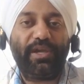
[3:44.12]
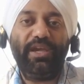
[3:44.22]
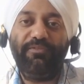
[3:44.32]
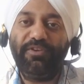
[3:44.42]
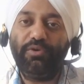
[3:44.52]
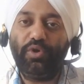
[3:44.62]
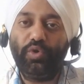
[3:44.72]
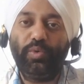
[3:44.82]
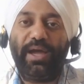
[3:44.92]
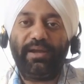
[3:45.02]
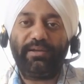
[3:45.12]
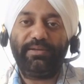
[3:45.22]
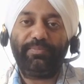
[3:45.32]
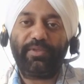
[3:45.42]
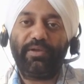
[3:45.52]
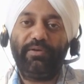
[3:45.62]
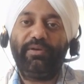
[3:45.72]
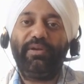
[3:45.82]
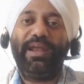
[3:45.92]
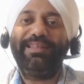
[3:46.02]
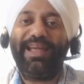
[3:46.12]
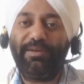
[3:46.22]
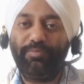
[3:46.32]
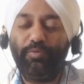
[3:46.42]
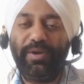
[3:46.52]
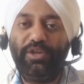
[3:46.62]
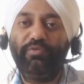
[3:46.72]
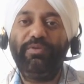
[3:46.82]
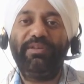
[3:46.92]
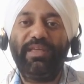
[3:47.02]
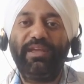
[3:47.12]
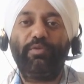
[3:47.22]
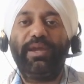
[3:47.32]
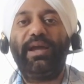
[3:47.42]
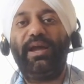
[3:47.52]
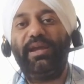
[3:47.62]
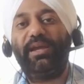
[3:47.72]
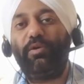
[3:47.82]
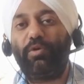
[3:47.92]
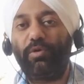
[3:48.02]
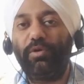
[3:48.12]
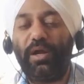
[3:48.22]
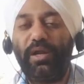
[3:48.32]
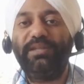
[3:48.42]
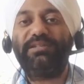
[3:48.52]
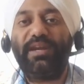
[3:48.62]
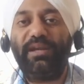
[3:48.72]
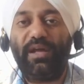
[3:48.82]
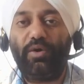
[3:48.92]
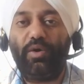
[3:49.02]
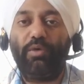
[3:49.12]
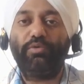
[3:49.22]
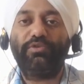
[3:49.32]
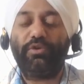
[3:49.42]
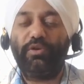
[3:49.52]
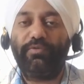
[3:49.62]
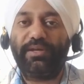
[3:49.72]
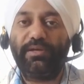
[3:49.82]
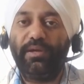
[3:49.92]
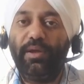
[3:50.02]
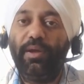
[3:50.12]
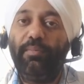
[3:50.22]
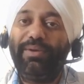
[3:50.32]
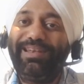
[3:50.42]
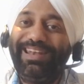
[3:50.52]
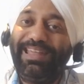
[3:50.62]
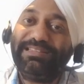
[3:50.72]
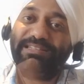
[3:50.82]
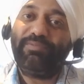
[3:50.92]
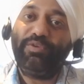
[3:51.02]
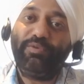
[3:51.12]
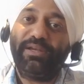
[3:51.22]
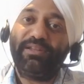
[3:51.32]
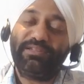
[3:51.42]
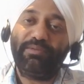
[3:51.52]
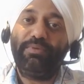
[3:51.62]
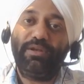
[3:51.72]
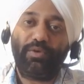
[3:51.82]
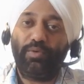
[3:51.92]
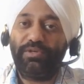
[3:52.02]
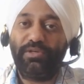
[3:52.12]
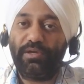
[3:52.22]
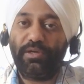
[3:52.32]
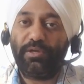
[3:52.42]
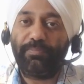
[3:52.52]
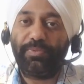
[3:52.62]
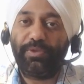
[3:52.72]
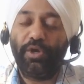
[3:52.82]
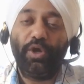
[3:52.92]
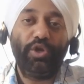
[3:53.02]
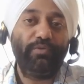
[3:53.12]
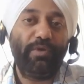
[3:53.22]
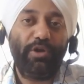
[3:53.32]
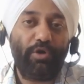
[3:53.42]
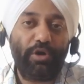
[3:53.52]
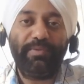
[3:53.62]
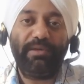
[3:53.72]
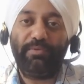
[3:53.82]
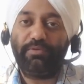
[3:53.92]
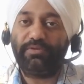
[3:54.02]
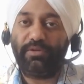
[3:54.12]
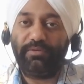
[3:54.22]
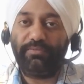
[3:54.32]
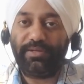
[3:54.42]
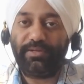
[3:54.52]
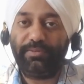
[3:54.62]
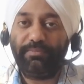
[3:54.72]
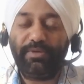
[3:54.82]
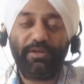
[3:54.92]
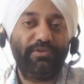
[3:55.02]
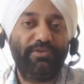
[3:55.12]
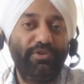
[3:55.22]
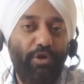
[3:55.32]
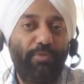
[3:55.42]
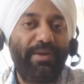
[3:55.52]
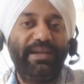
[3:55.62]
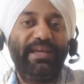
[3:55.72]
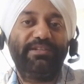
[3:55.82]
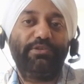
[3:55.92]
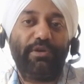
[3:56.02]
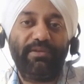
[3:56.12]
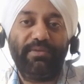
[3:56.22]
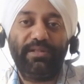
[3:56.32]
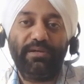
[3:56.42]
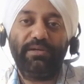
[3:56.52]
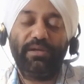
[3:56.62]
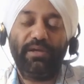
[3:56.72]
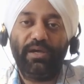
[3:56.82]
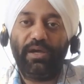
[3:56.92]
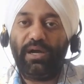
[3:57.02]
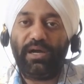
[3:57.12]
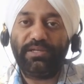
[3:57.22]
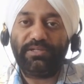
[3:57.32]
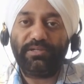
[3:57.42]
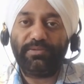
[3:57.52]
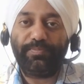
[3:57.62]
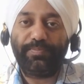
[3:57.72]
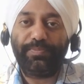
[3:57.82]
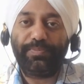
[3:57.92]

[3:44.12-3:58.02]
Okay, if you do that, at that moment you will think, okay, I understand now how to solve it. But next time when you get a similar question, you will not be able to solve it because your mind has not given the answer.